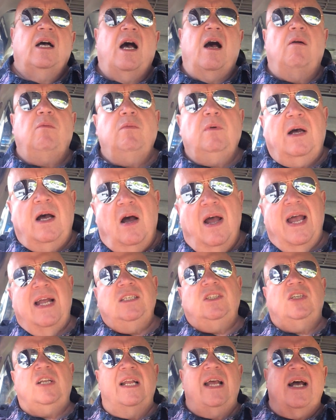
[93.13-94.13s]
I
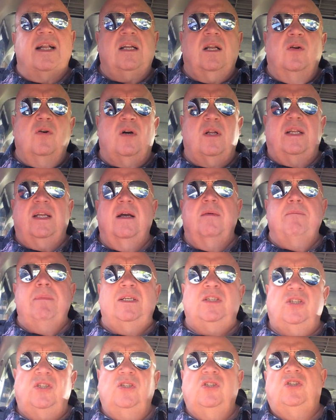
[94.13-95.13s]
actually had a look at the
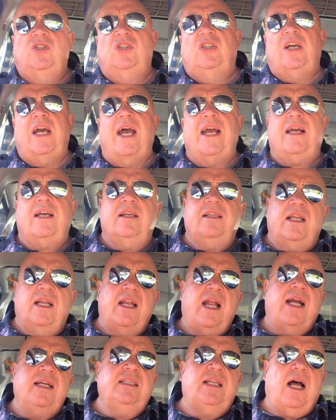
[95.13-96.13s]
emissions check
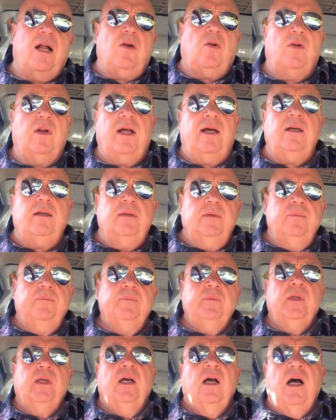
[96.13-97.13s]
that they'd done on her,
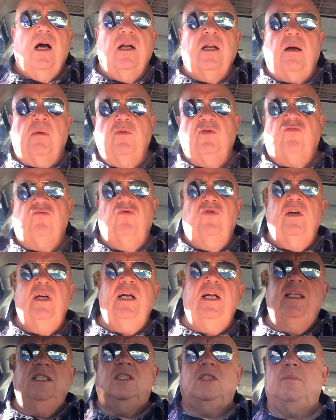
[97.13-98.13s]
and I was
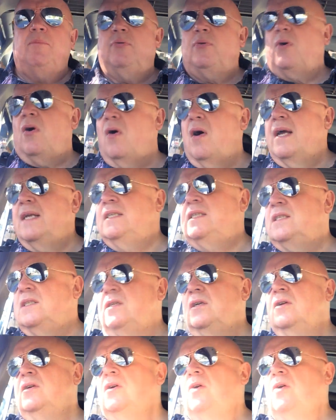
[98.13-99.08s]
really surprised